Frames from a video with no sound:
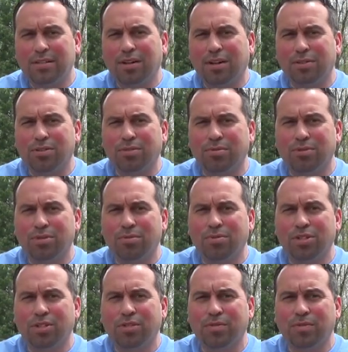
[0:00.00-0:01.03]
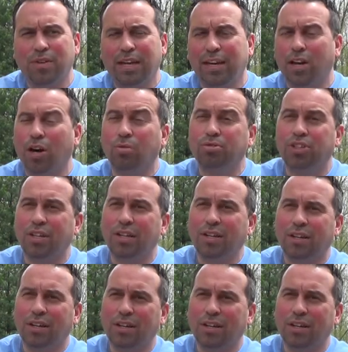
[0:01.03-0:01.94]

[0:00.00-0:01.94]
and also too, just in coaching.